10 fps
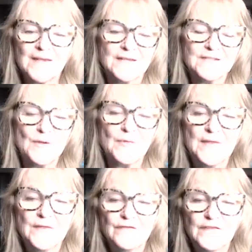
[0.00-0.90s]
So
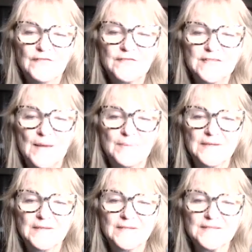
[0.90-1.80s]
then the fifth step
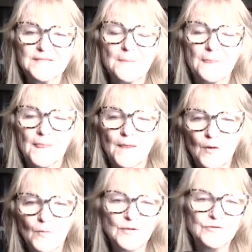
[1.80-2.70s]
is,
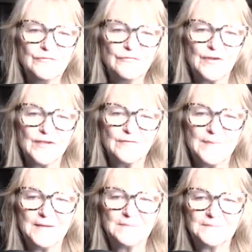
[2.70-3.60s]
will you forgive
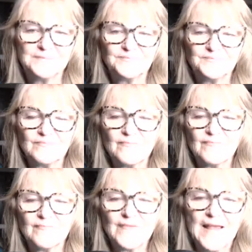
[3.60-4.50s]
me?
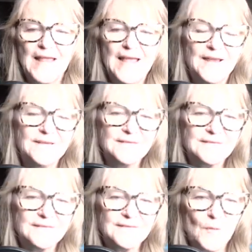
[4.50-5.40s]
And
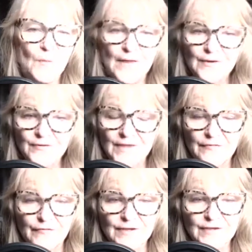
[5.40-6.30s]
whether they
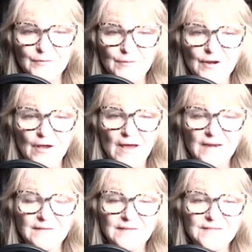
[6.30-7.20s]
forgive you or not
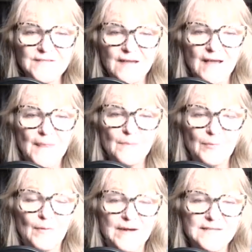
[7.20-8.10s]
is not the
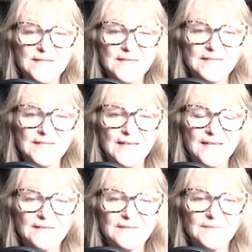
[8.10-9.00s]
point, as I
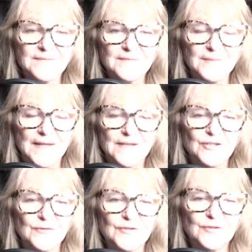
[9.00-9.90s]
said, but
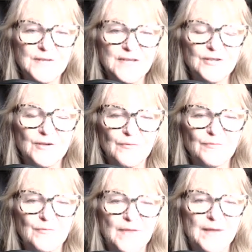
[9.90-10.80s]
you need to go
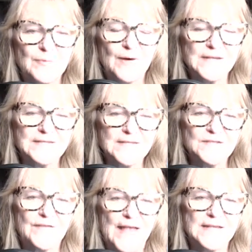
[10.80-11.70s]
through that process
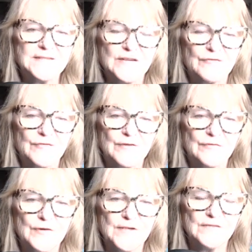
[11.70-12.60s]
of asking for their
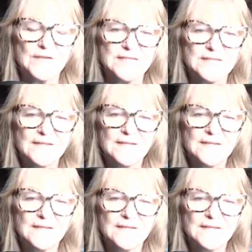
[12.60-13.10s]
forgiveness.